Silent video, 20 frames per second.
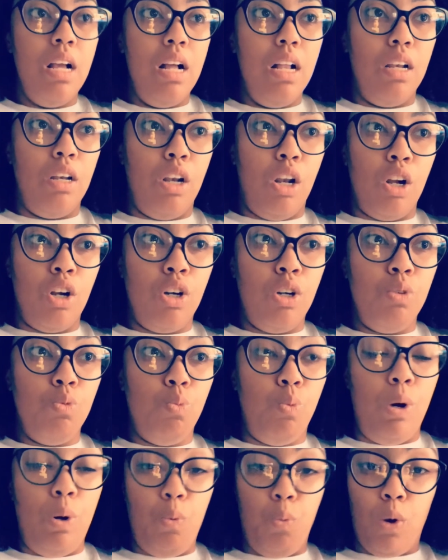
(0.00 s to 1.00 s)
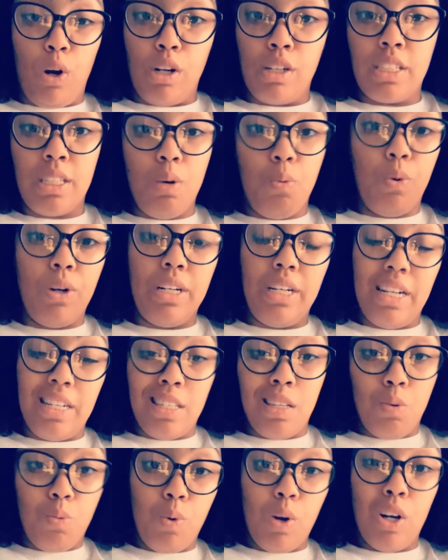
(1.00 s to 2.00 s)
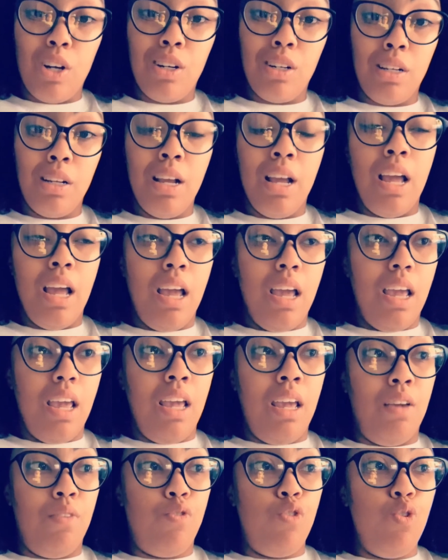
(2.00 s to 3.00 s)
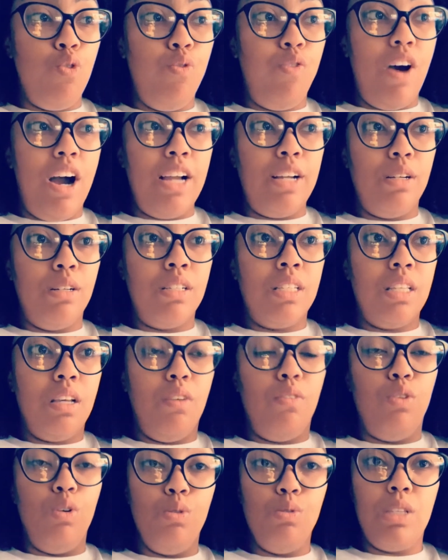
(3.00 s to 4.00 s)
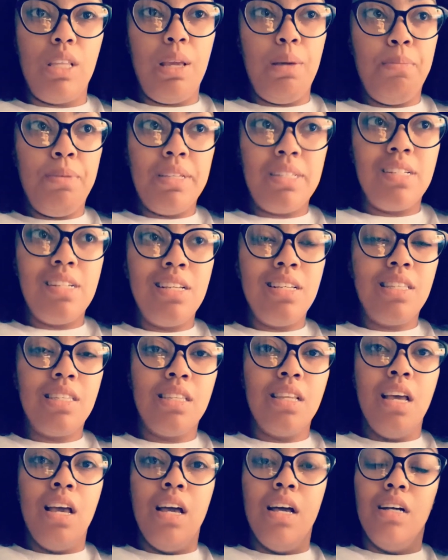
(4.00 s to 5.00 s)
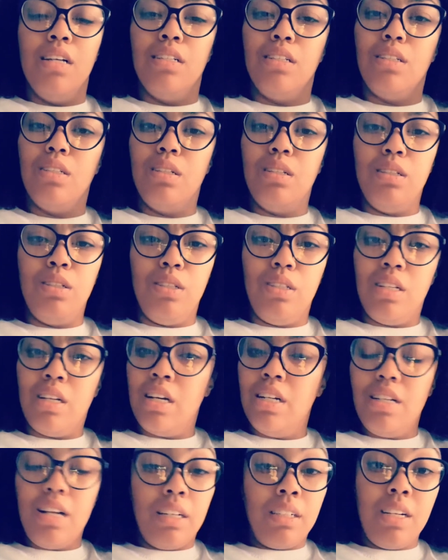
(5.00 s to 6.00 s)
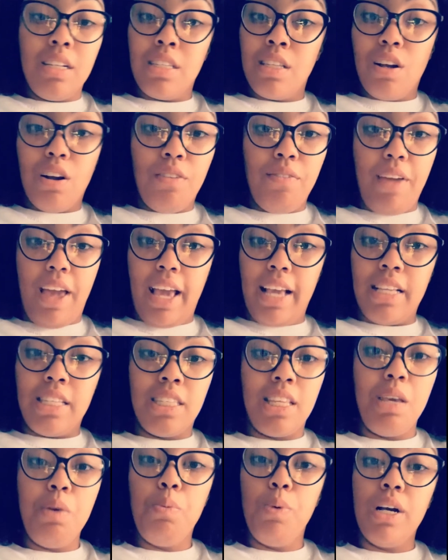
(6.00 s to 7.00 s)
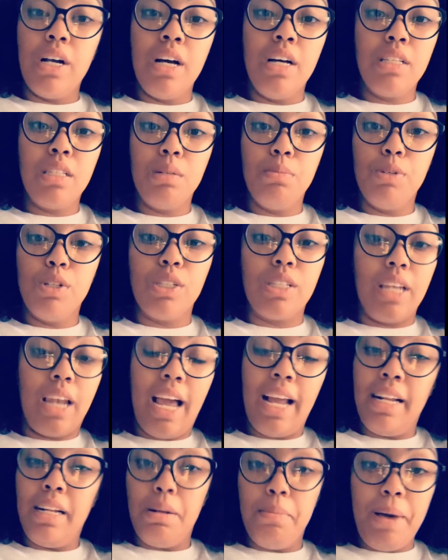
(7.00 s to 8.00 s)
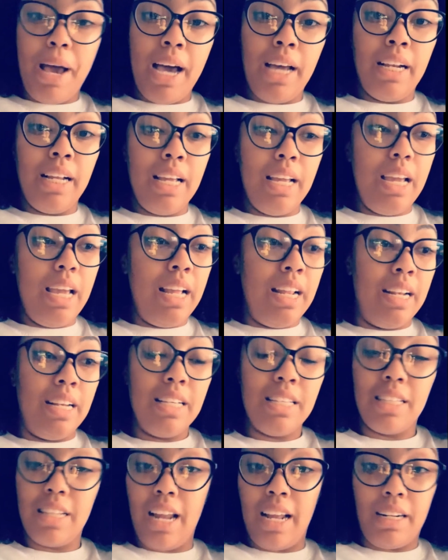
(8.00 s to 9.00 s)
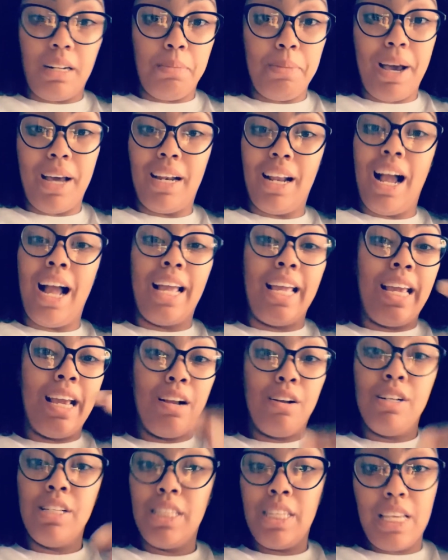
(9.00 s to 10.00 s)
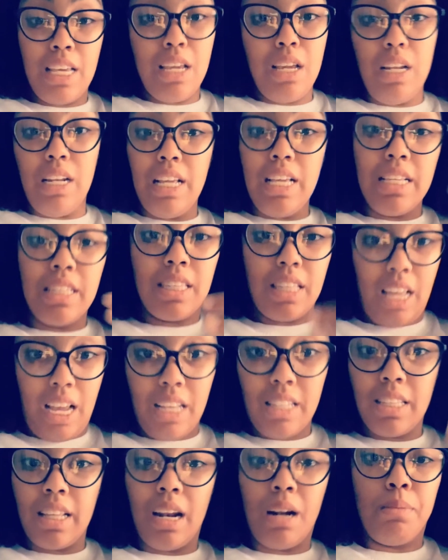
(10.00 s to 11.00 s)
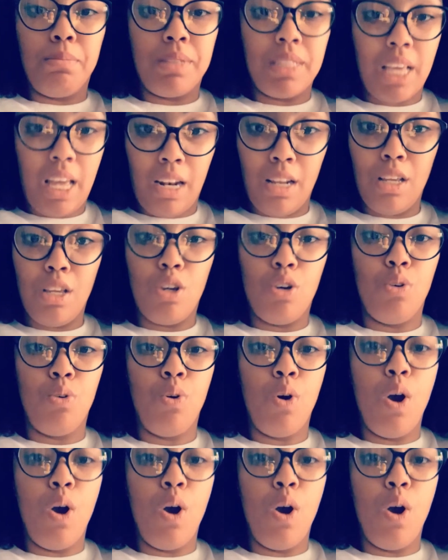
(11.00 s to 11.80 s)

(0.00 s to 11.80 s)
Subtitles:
learn what works and what doesn't work. If you find yourself losing business, conduct a survey. See what customers liked about it and disliked about it. I guarantee these things that I'm telling you